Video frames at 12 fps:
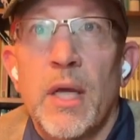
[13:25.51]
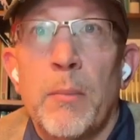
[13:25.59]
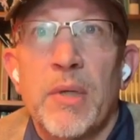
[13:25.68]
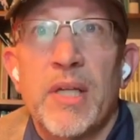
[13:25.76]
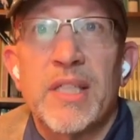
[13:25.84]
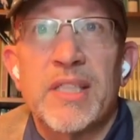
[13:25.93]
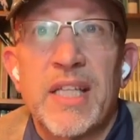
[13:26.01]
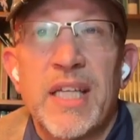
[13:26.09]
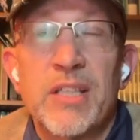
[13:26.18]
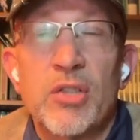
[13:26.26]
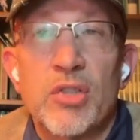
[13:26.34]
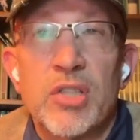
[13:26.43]
because He
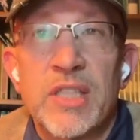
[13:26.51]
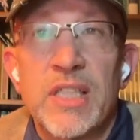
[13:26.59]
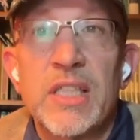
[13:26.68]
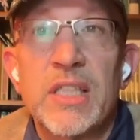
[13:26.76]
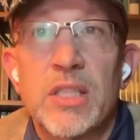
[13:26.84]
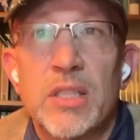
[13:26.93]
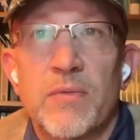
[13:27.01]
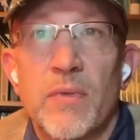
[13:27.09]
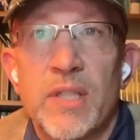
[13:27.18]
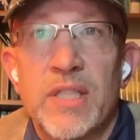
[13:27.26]
intercedes for the